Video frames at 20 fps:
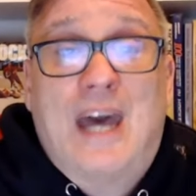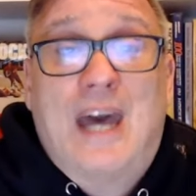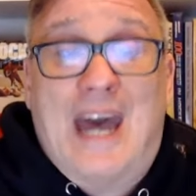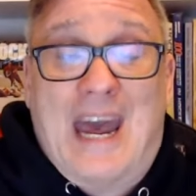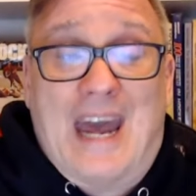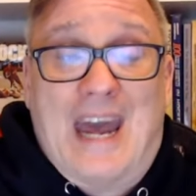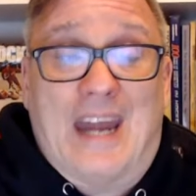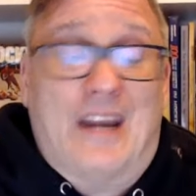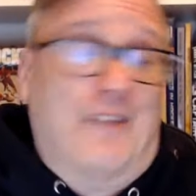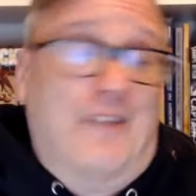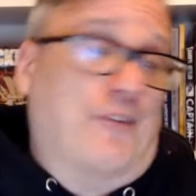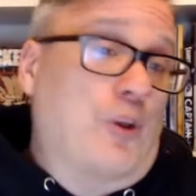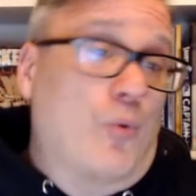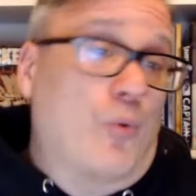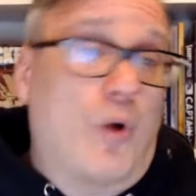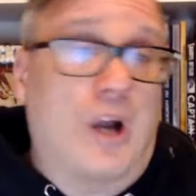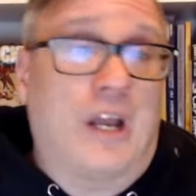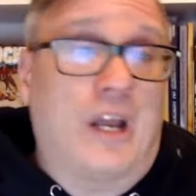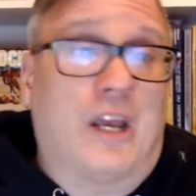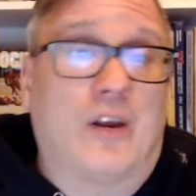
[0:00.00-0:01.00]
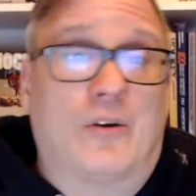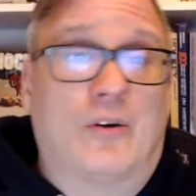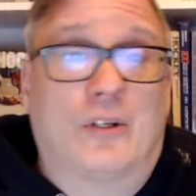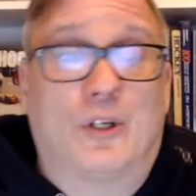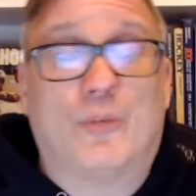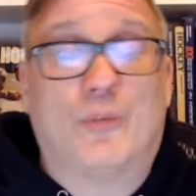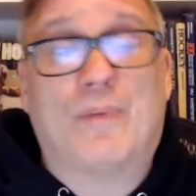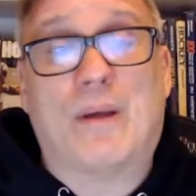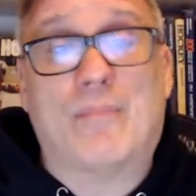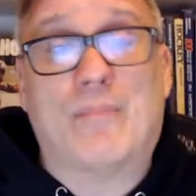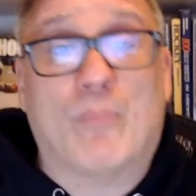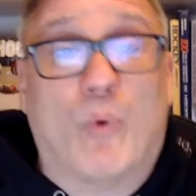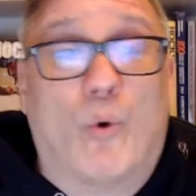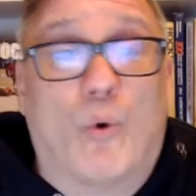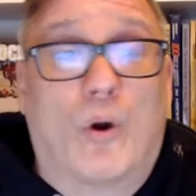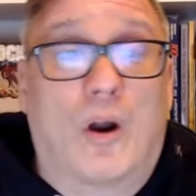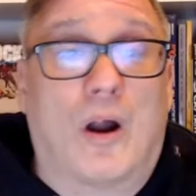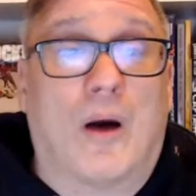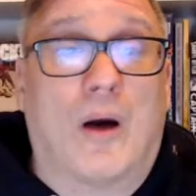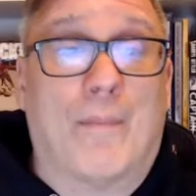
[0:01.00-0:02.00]
And if you want to hear a little bit
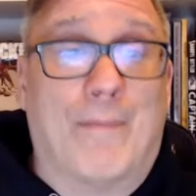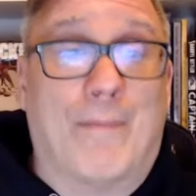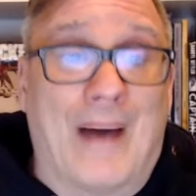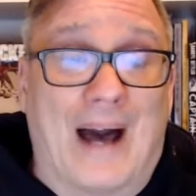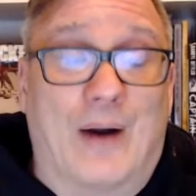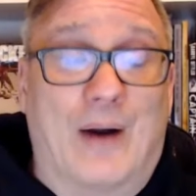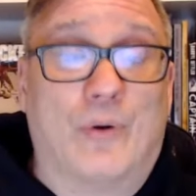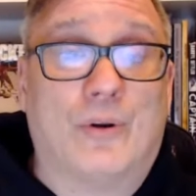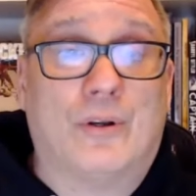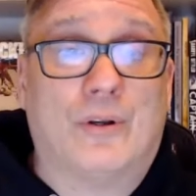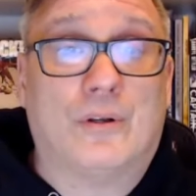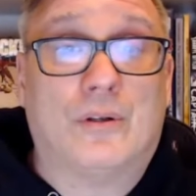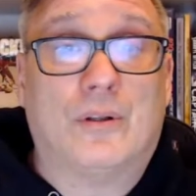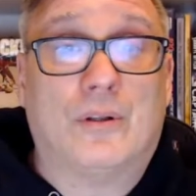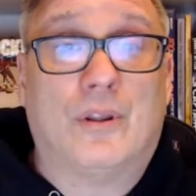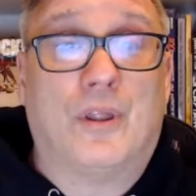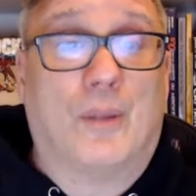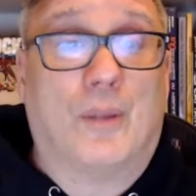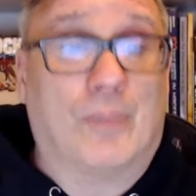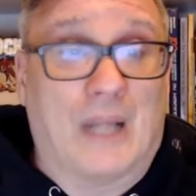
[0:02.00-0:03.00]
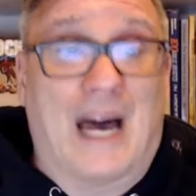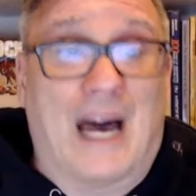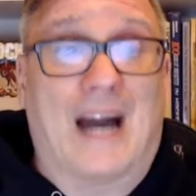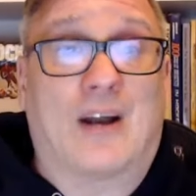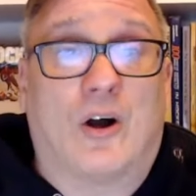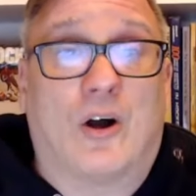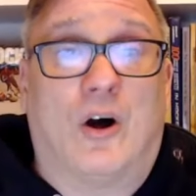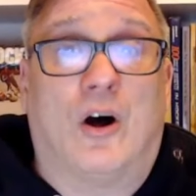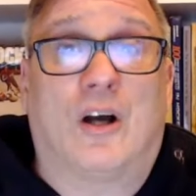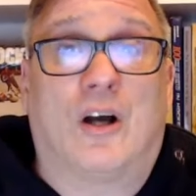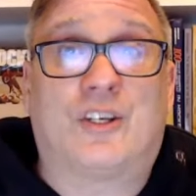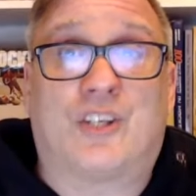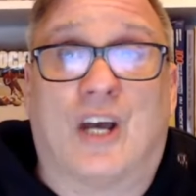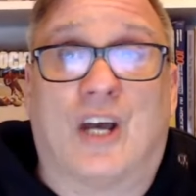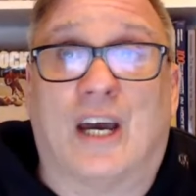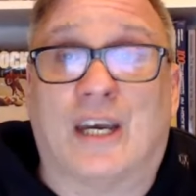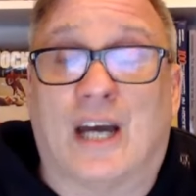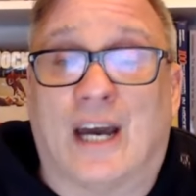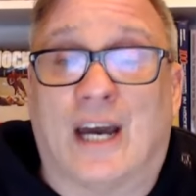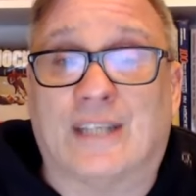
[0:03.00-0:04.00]
more about the Blackhawks,
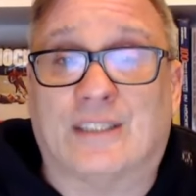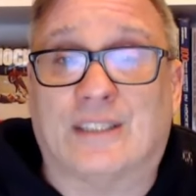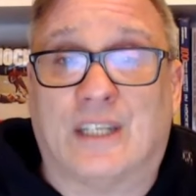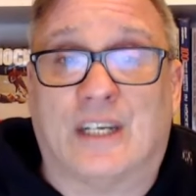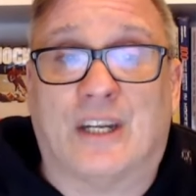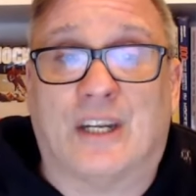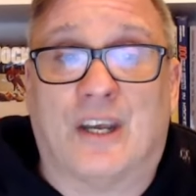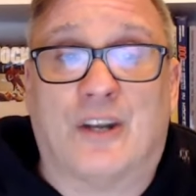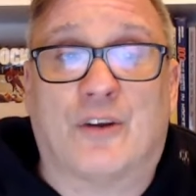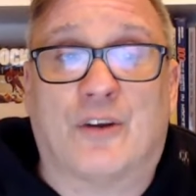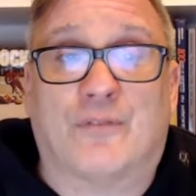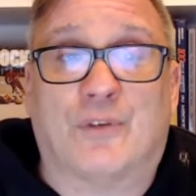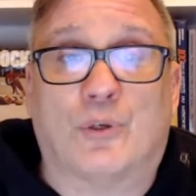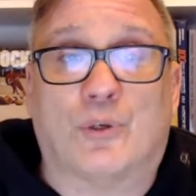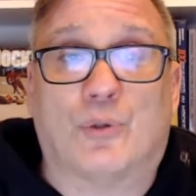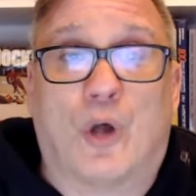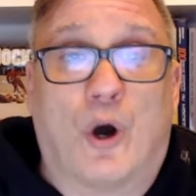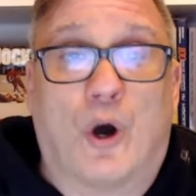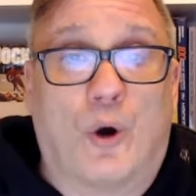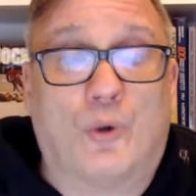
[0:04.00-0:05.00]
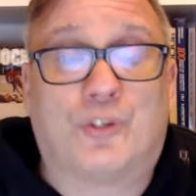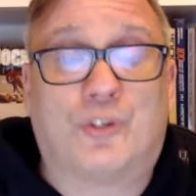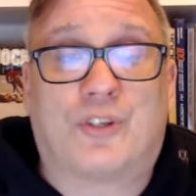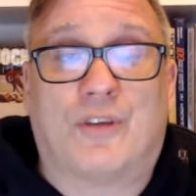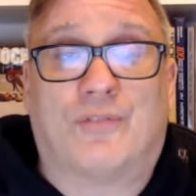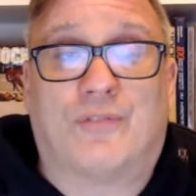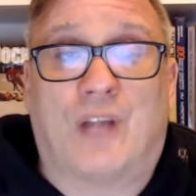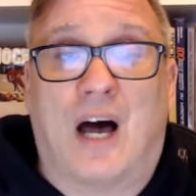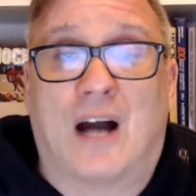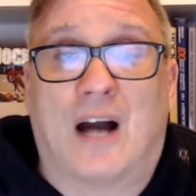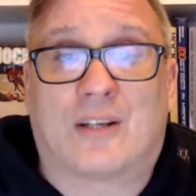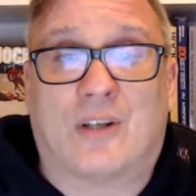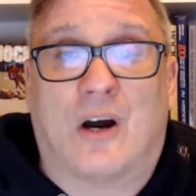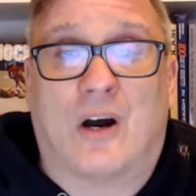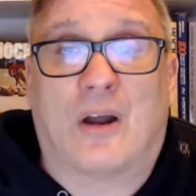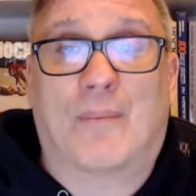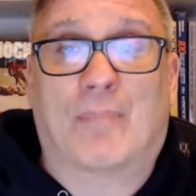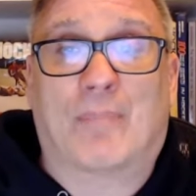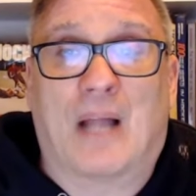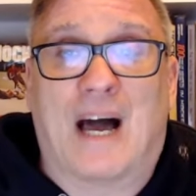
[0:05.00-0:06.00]
I did interview the host of Locked
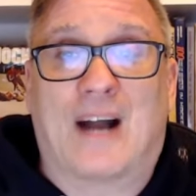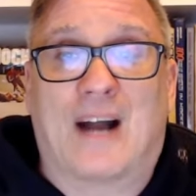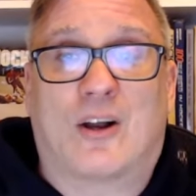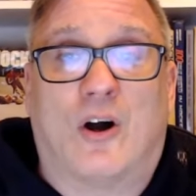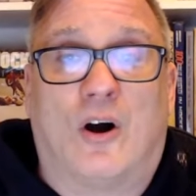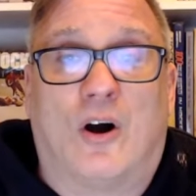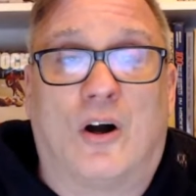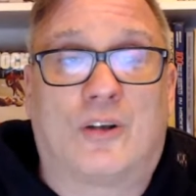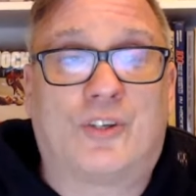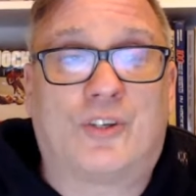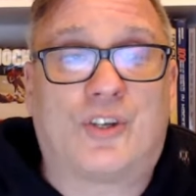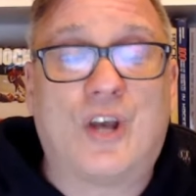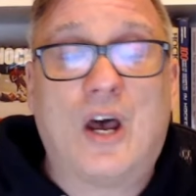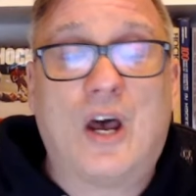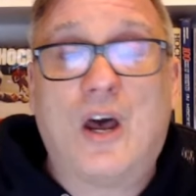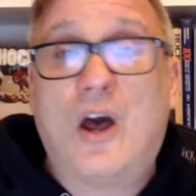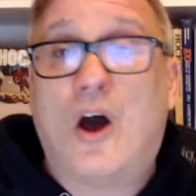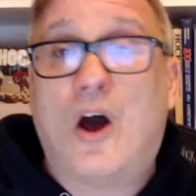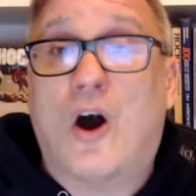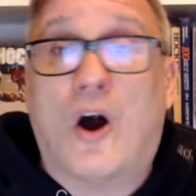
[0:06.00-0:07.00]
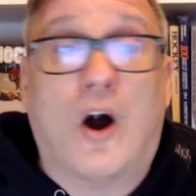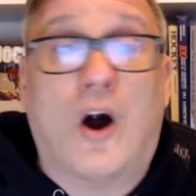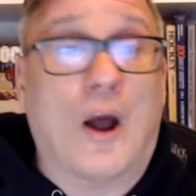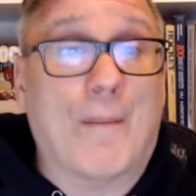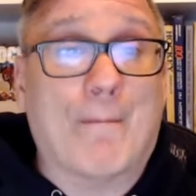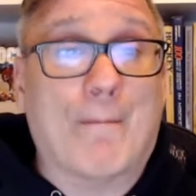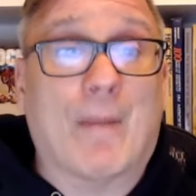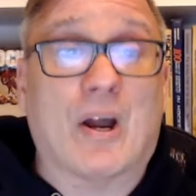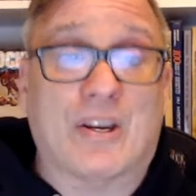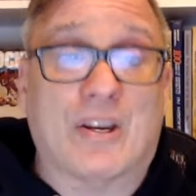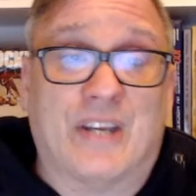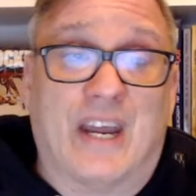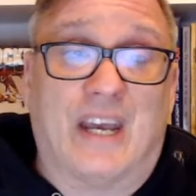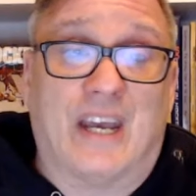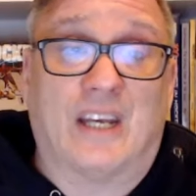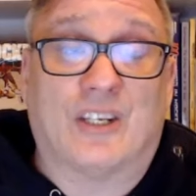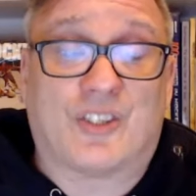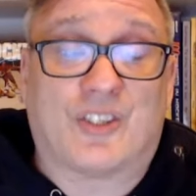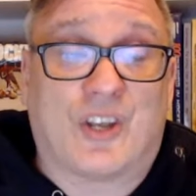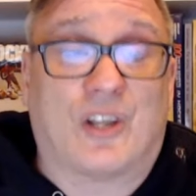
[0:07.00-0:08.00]
On Blackhawks on
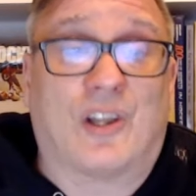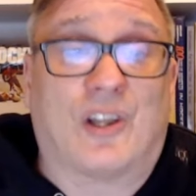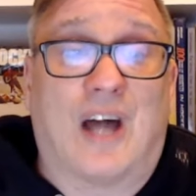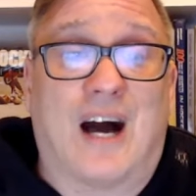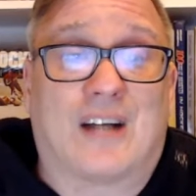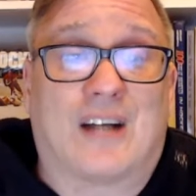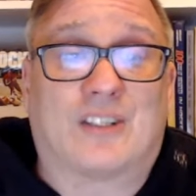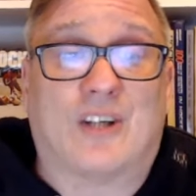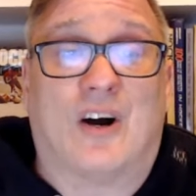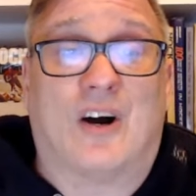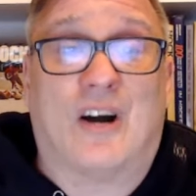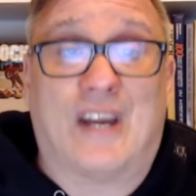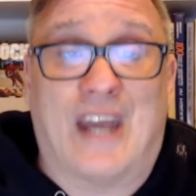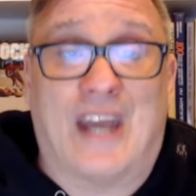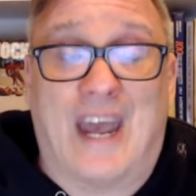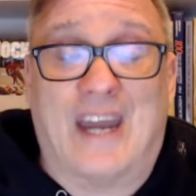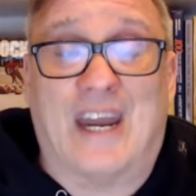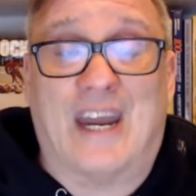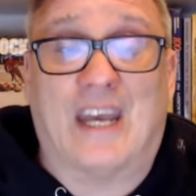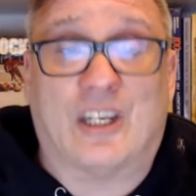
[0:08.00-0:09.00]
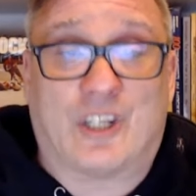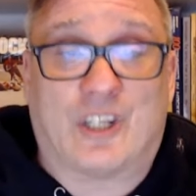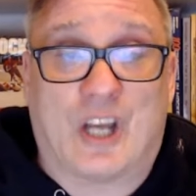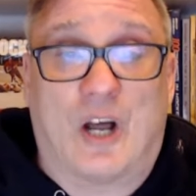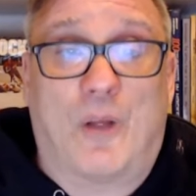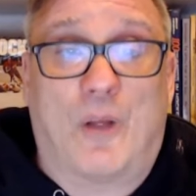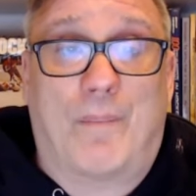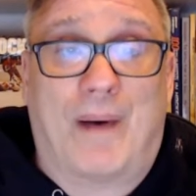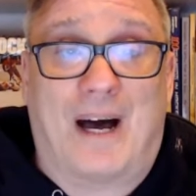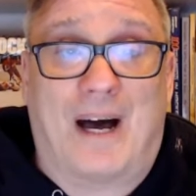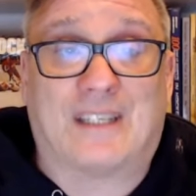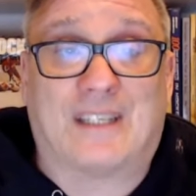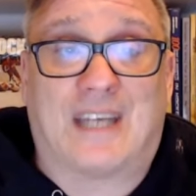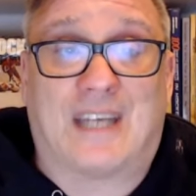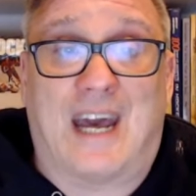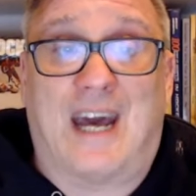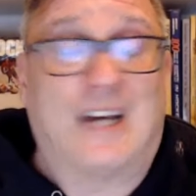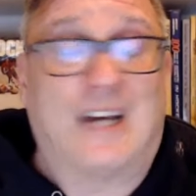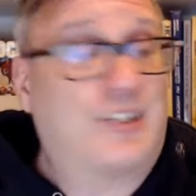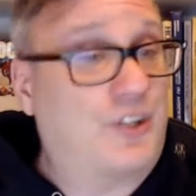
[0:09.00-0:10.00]
Monday's Locked On NHL
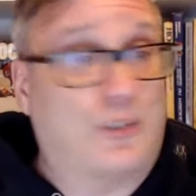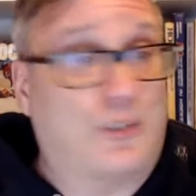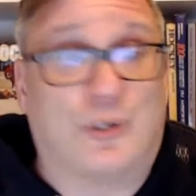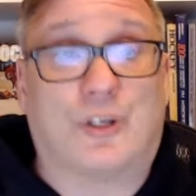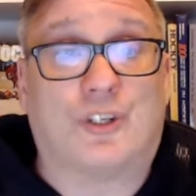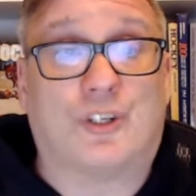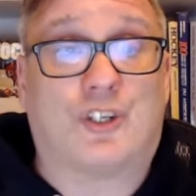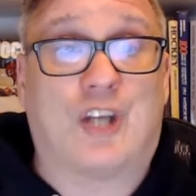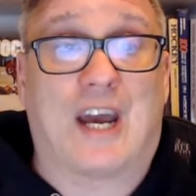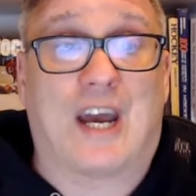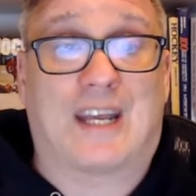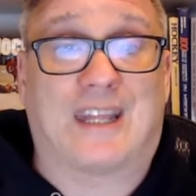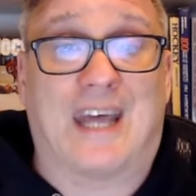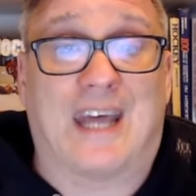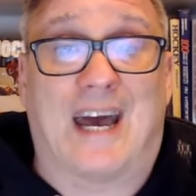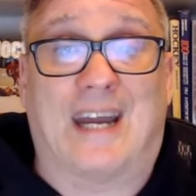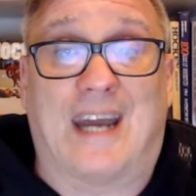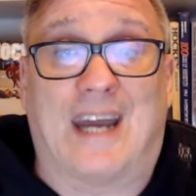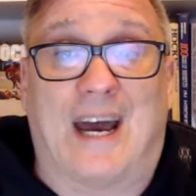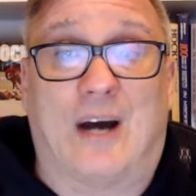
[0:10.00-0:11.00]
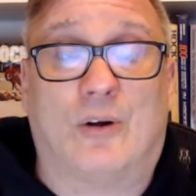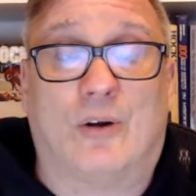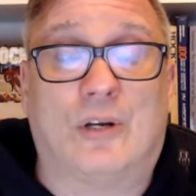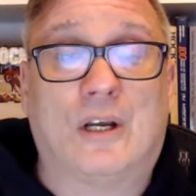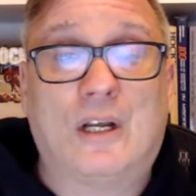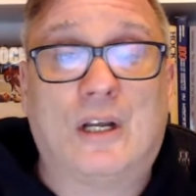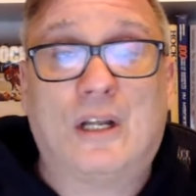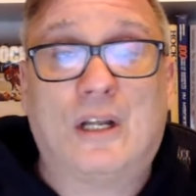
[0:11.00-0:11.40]
podcast, so you could check that out.